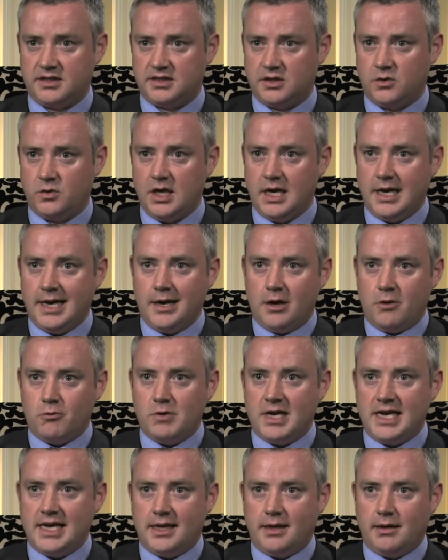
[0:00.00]
So
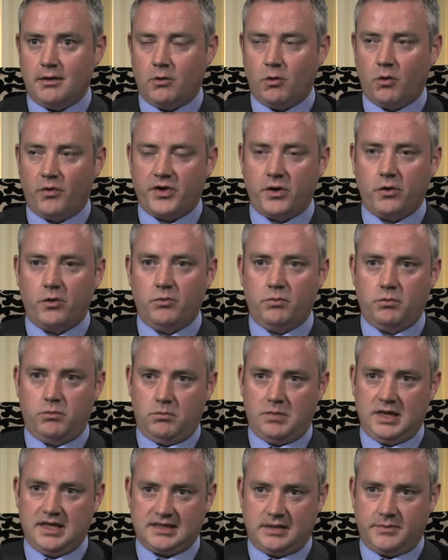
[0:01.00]
really, although,
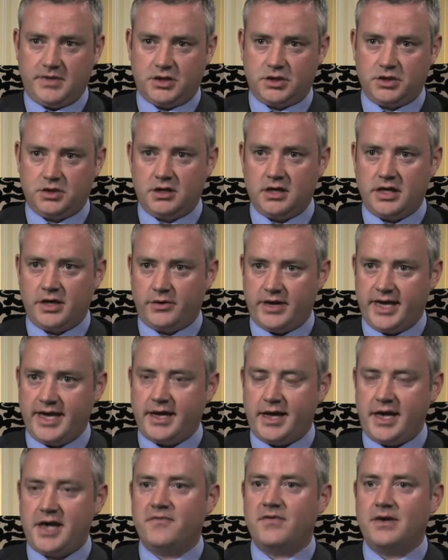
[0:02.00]
as I mentioned earlier,
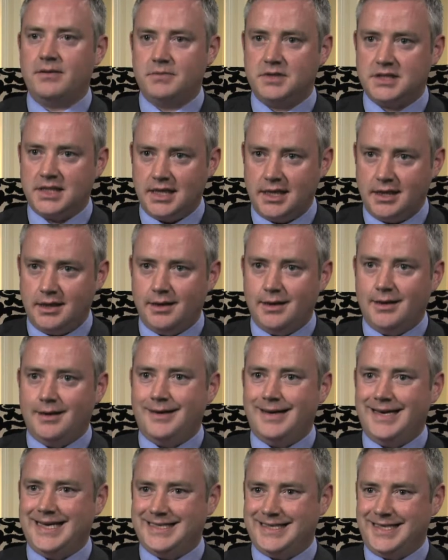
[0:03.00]
AIFMD
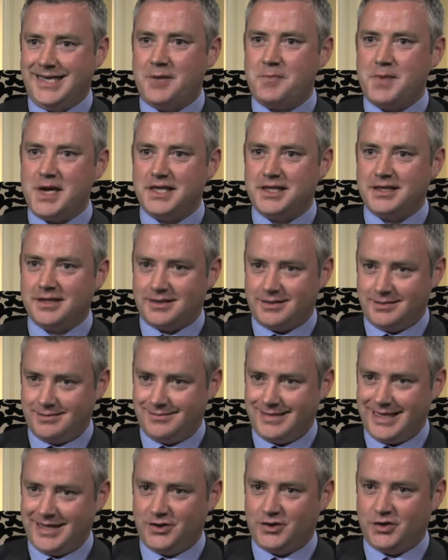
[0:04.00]
is the immediate
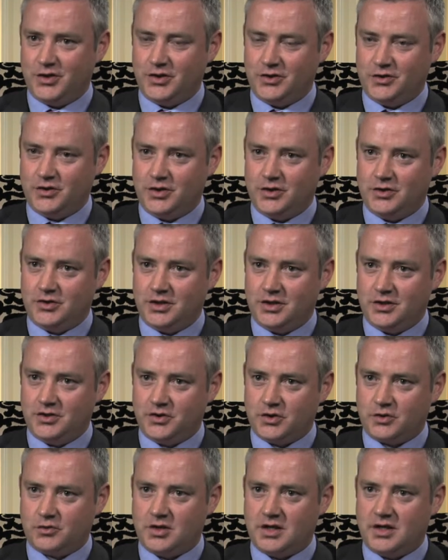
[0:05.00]
thing
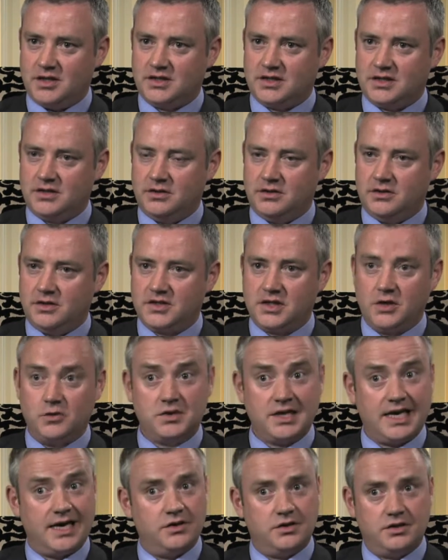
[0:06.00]
to cross, there's no
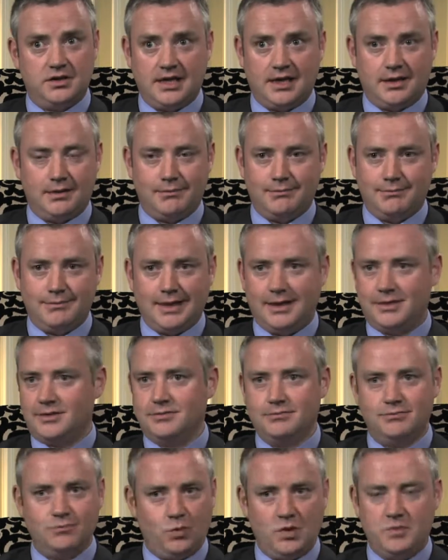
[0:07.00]
doubt then
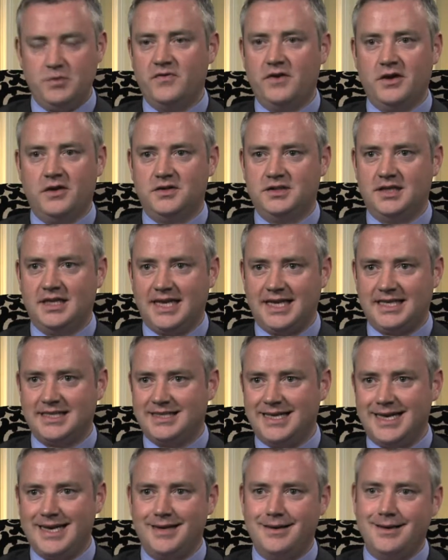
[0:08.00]
that we move on to the
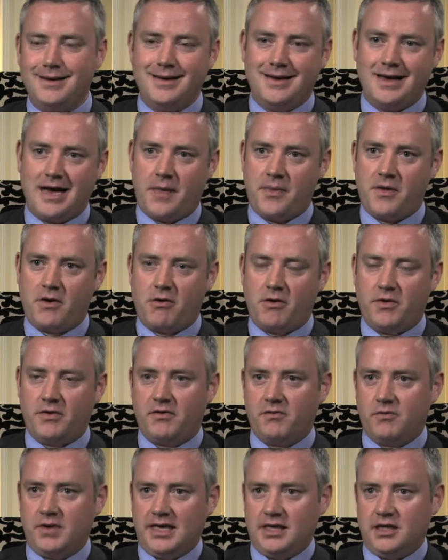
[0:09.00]
next thing, and there are
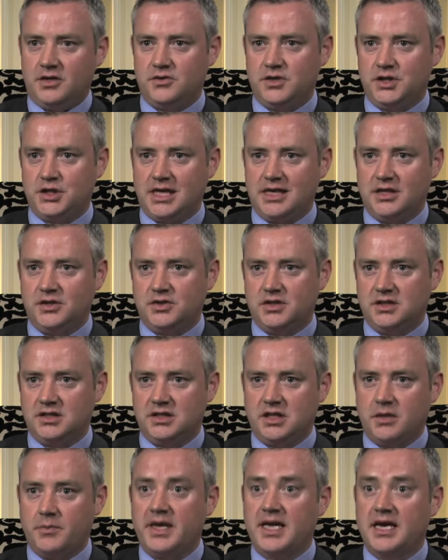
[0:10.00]
other regulatory
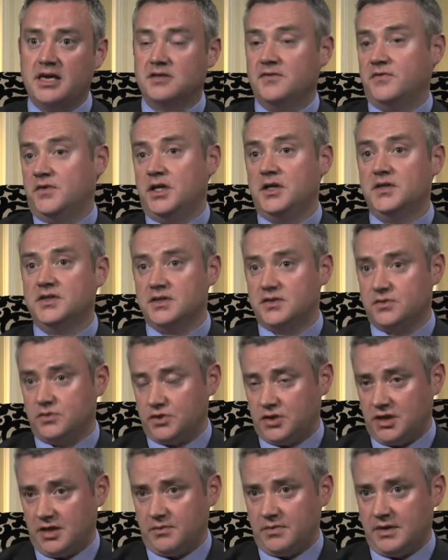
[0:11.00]
challenges coming out of the UCITS
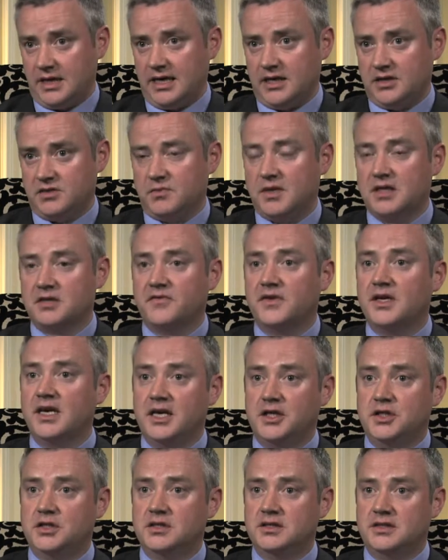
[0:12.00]
regime and
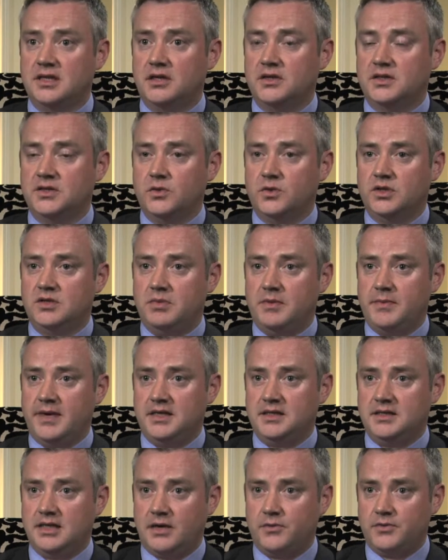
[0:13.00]
modifications that are sought to be
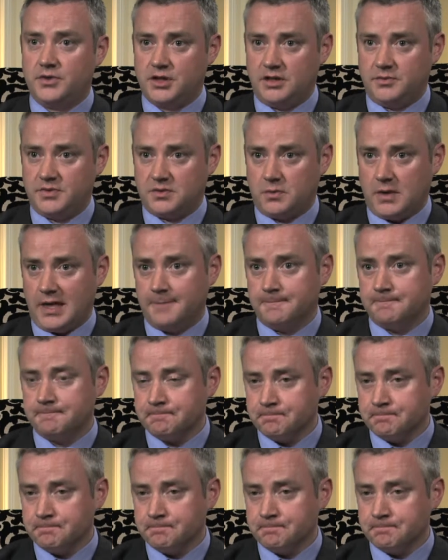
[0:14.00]
made to that regime as well.